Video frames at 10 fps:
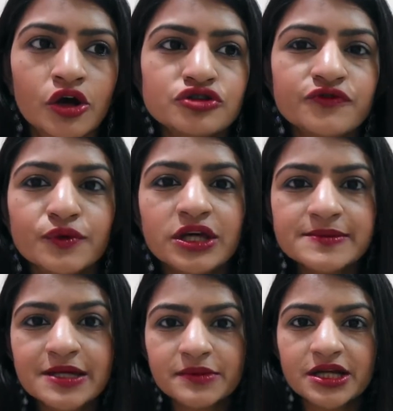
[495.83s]
So if you keep
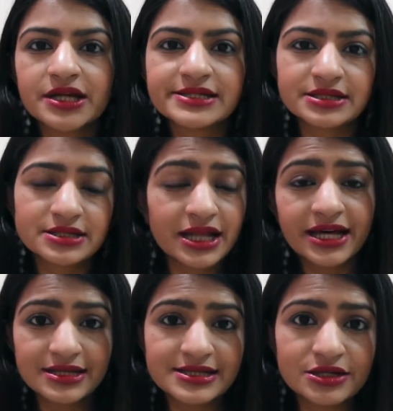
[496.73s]
something
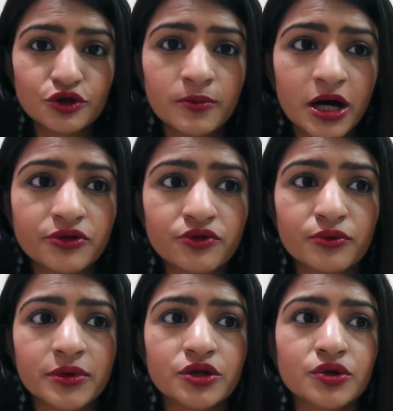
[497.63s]
like this in your
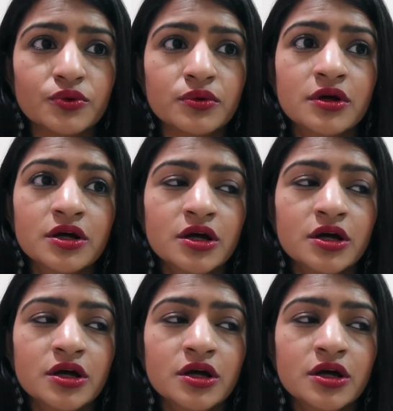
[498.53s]
bathroom and you